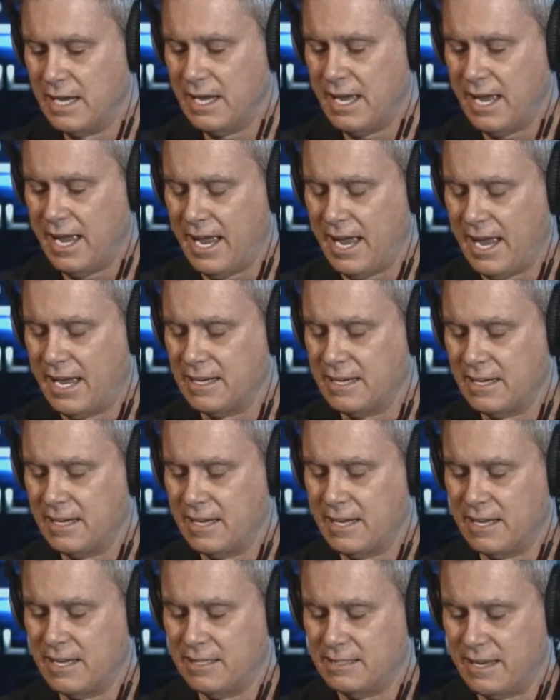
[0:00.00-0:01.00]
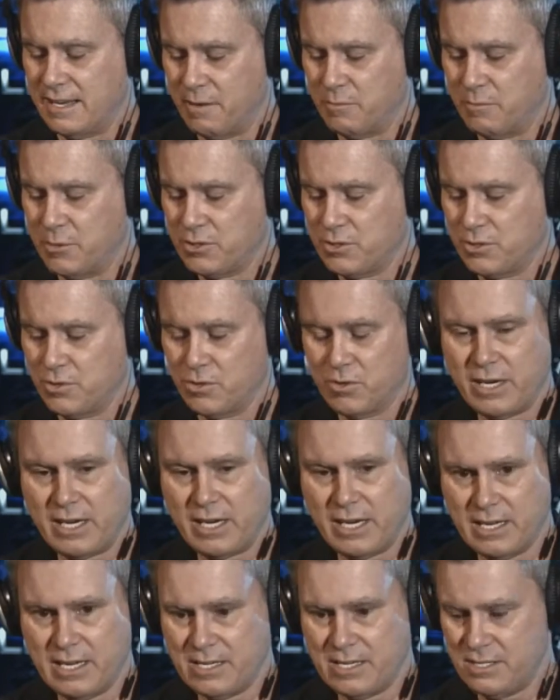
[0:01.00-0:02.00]
And a
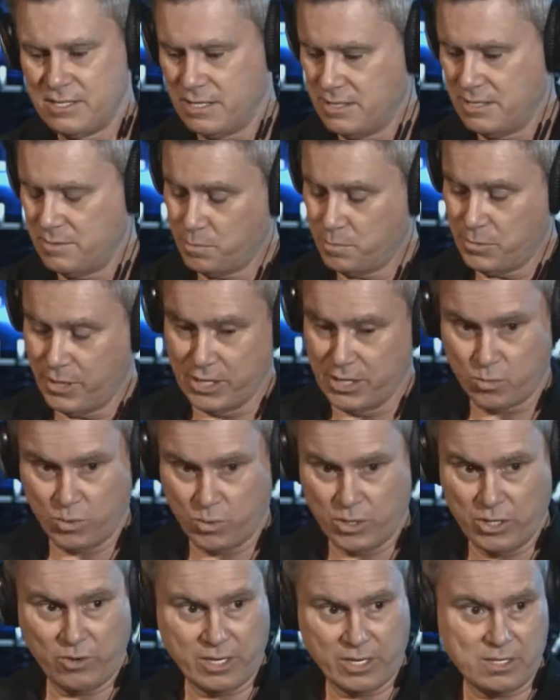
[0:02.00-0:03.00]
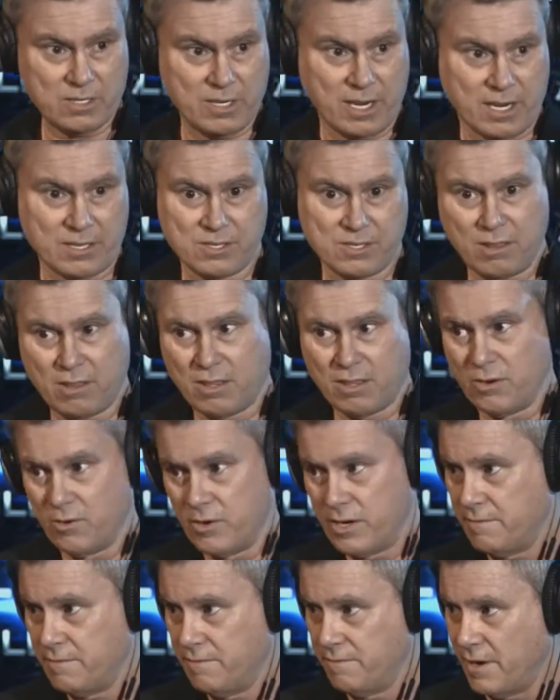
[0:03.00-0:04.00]
laboratory is a place where you can test a
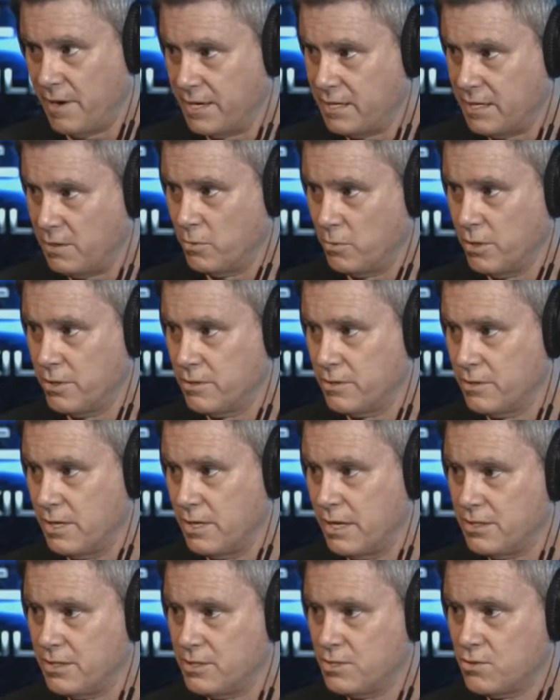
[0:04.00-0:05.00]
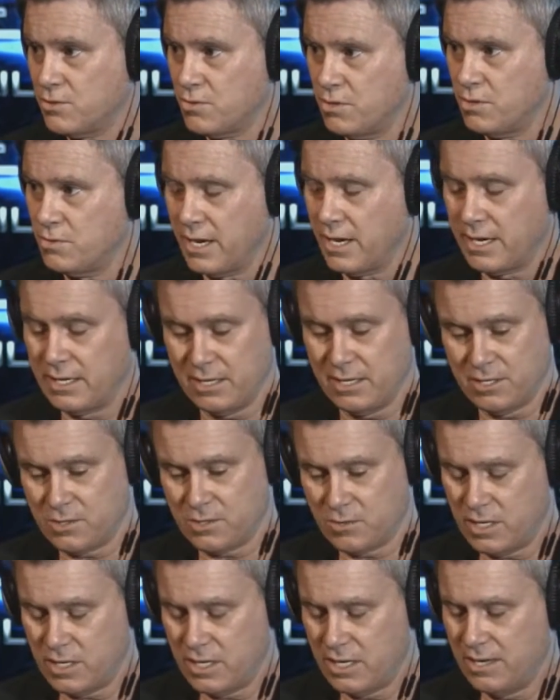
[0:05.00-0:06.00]
theory and find out whether or not it's true. And
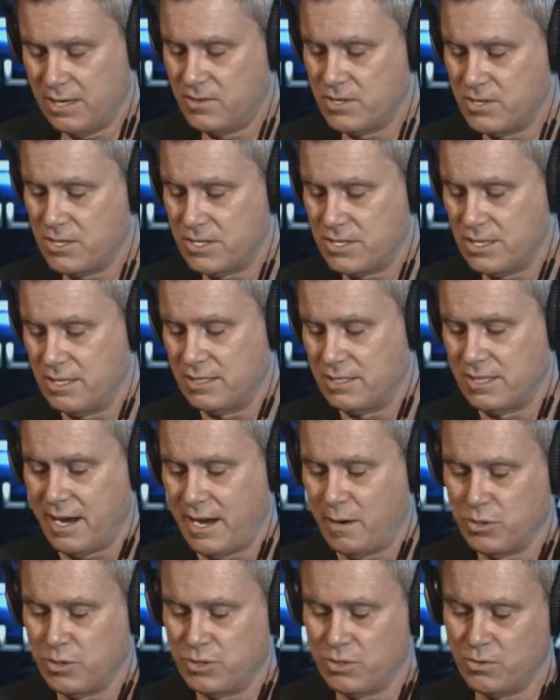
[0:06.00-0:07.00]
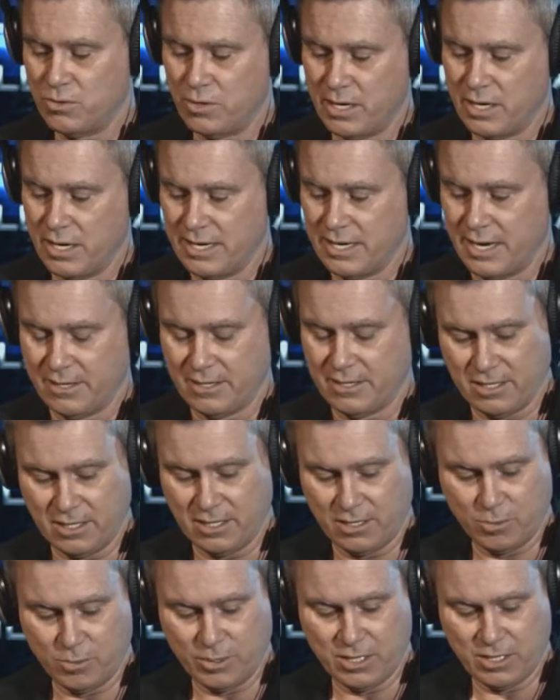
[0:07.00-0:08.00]
history gives us a laboratory on how to
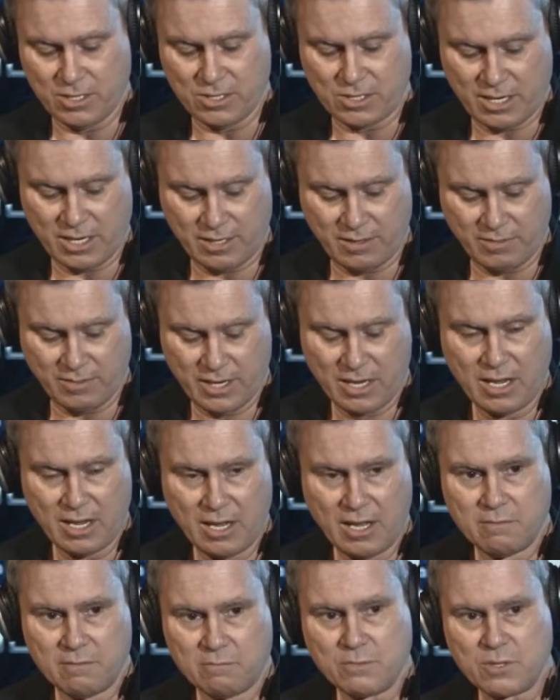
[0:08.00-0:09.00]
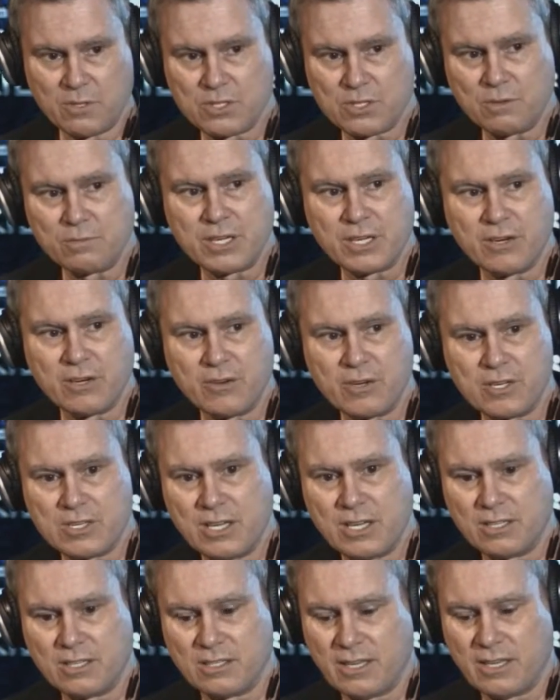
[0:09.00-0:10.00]
deal with these kind of Muslim terrorists.
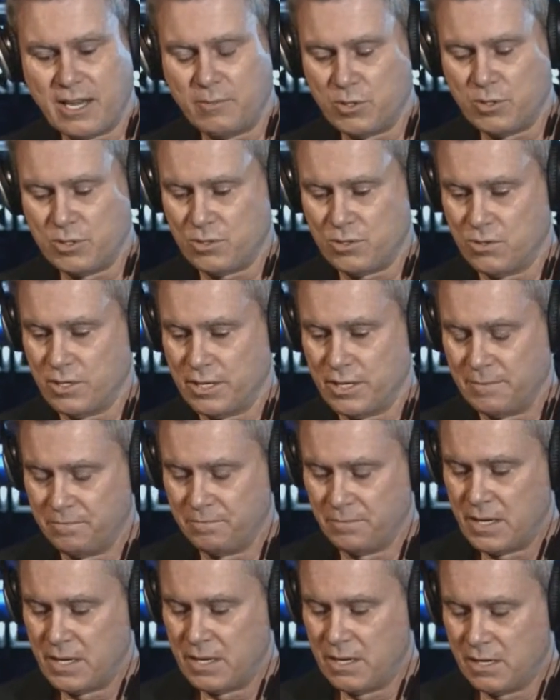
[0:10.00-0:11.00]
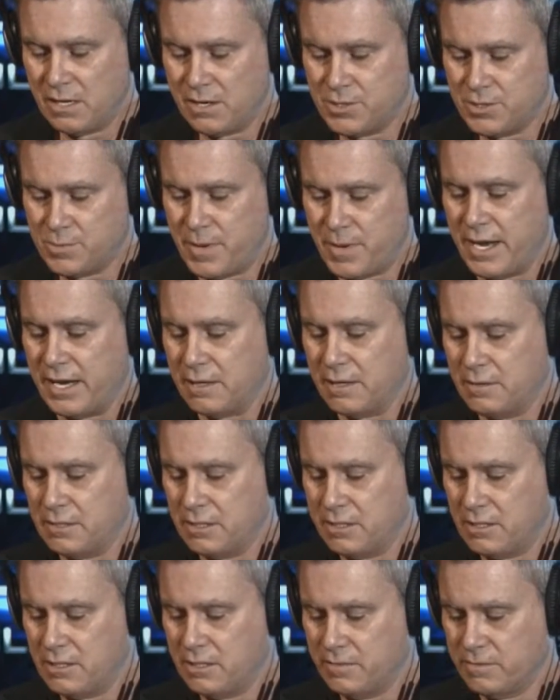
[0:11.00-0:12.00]
And the laboratory goes back a
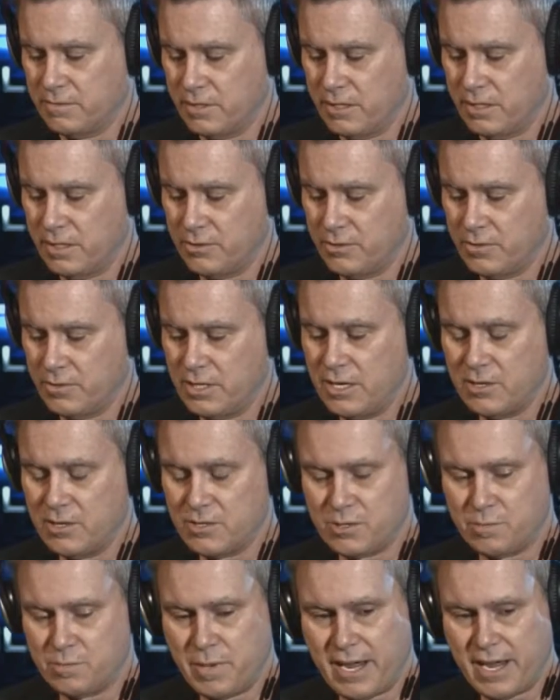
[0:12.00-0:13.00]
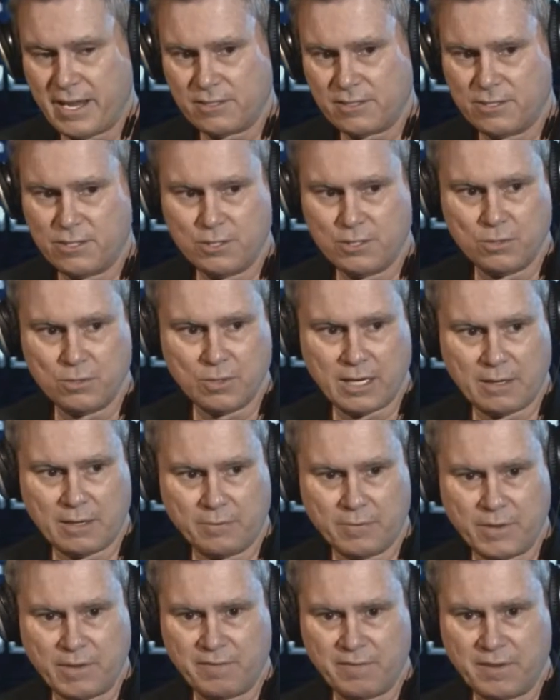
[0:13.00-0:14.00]
little over 100 years back to
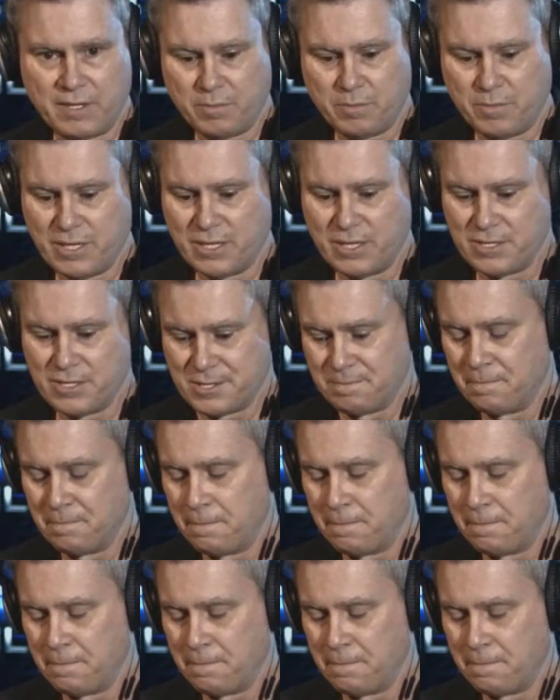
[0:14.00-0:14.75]
the Philippines,